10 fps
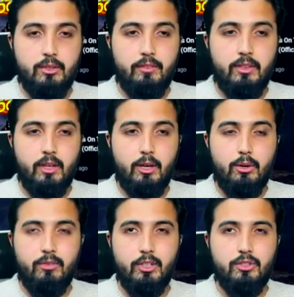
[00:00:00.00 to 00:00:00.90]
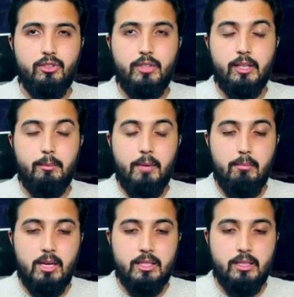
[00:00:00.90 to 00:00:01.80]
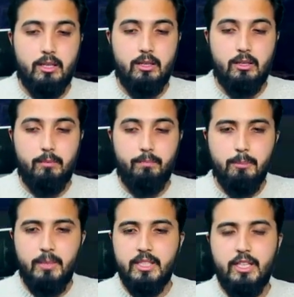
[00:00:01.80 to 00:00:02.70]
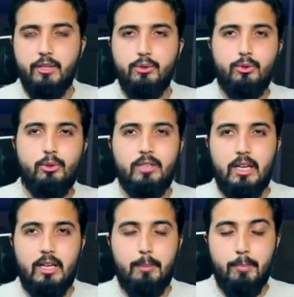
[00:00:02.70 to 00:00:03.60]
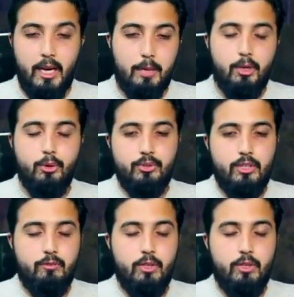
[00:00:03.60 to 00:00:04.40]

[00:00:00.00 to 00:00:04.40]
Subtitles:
given the code when you create MetaMask. Basically use those kind of like backup codes that